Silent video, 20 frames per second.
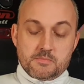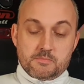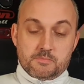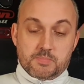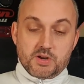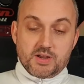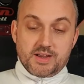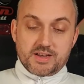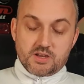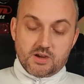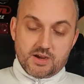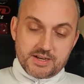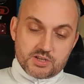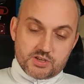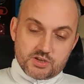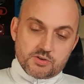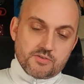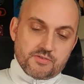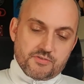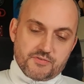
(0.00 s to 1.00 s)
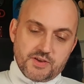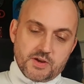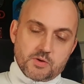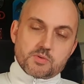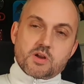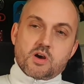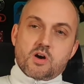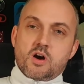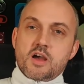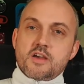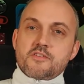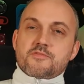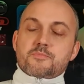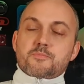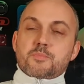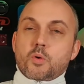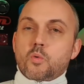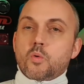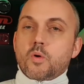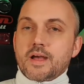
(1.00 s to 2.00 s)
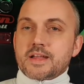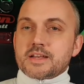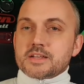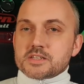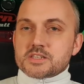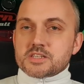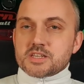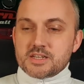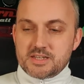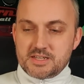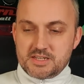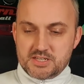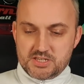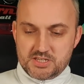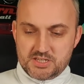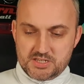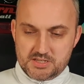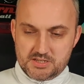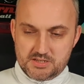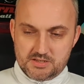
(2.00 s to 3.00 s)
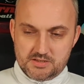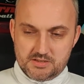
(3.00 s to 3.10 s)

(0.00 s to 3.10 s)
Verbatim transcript: But I I do feel that I've bought into this